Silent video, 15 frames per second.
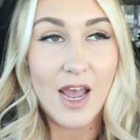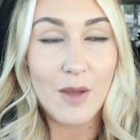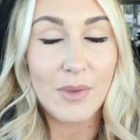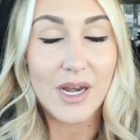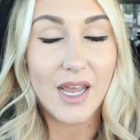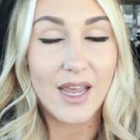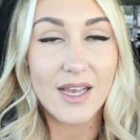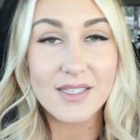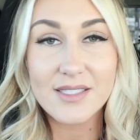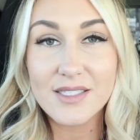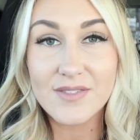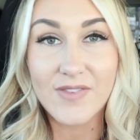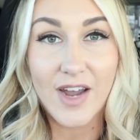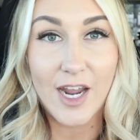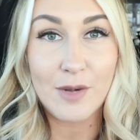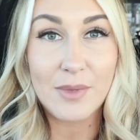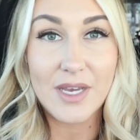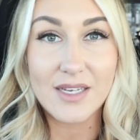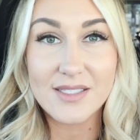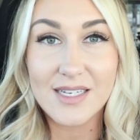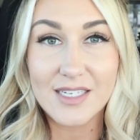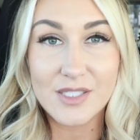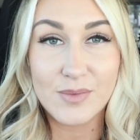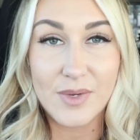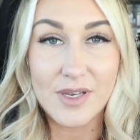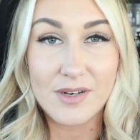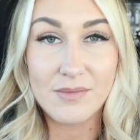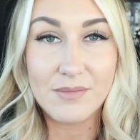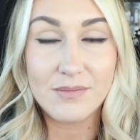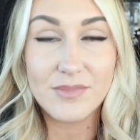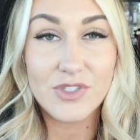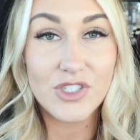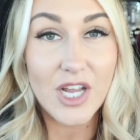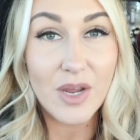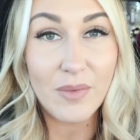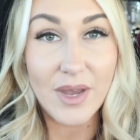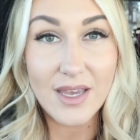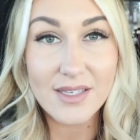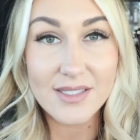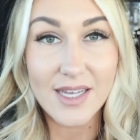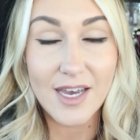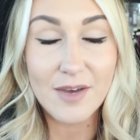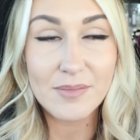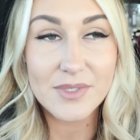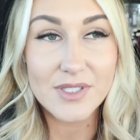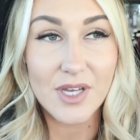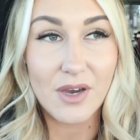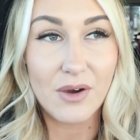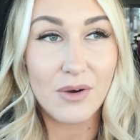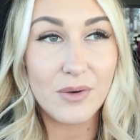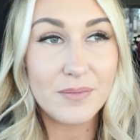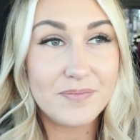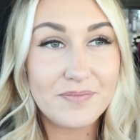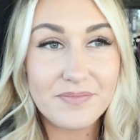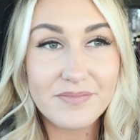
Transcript: I mean, I guess is fine, because that's when Shay wakes up, so